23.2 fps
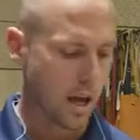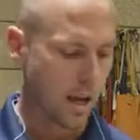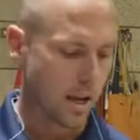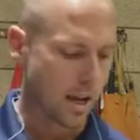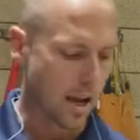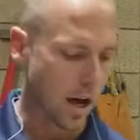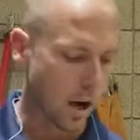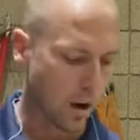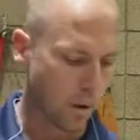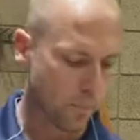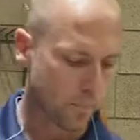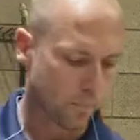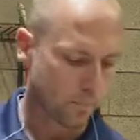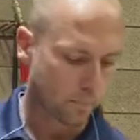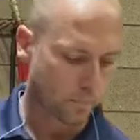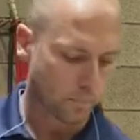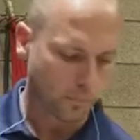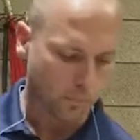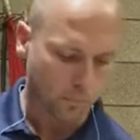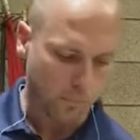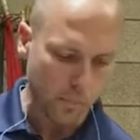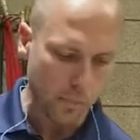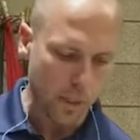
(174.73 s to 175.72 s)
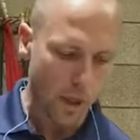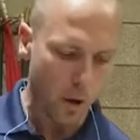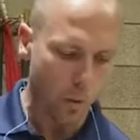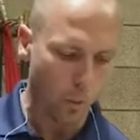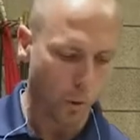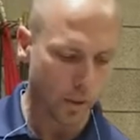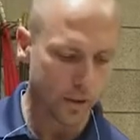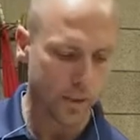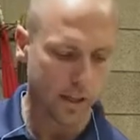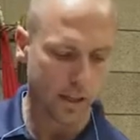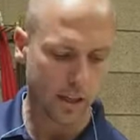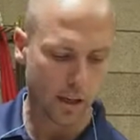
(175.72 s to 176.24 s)
Now,
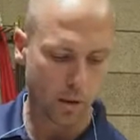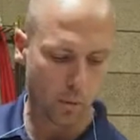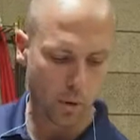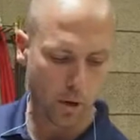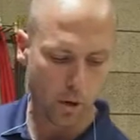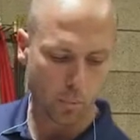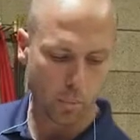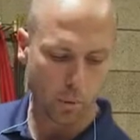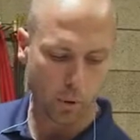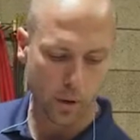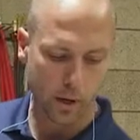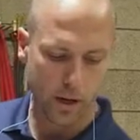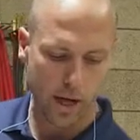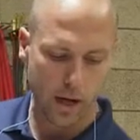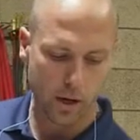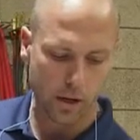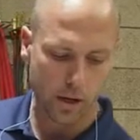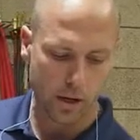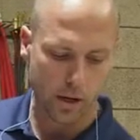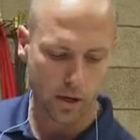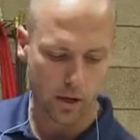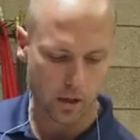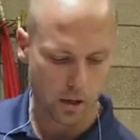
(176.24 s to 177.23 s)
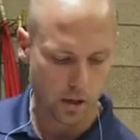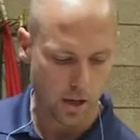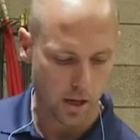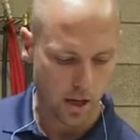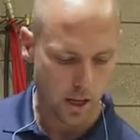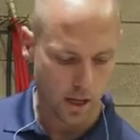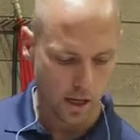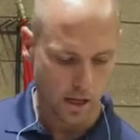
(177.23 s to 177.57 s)
one thing I want to point out here